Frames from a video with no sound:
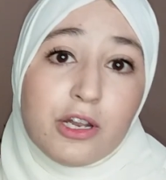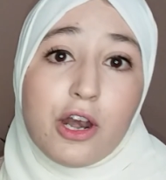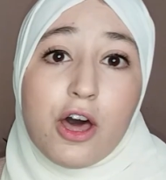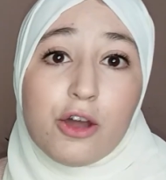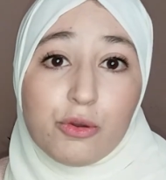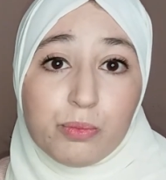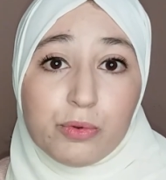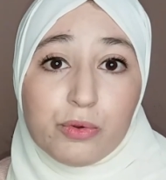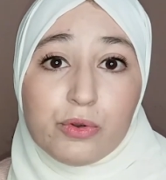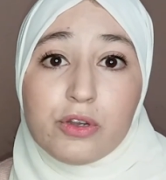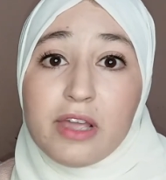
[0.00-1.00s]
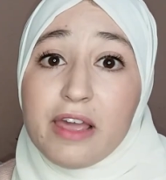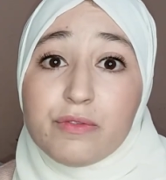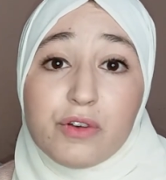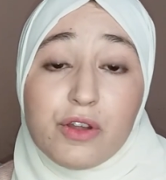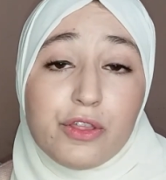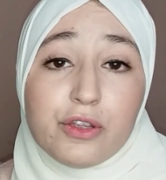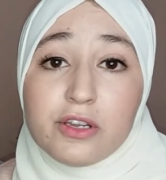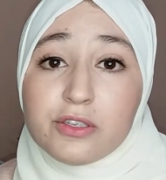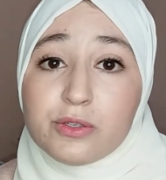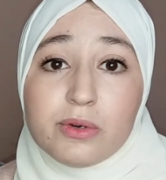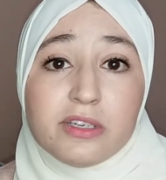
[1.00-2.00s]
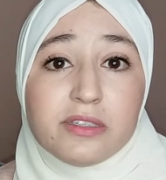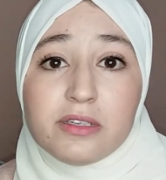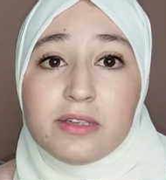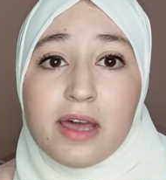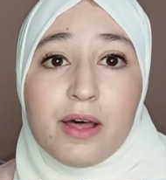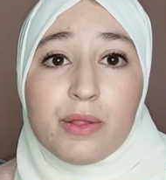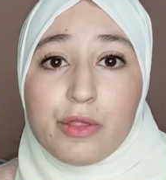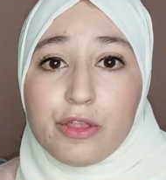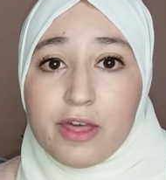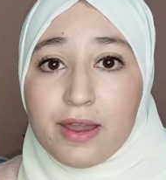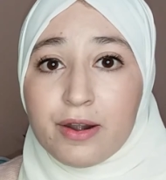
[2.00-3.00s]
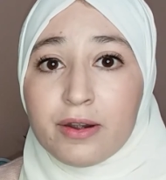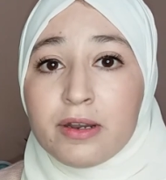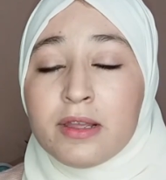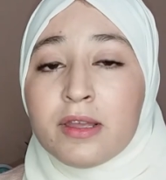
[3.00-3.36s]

logbook, everything is written down there.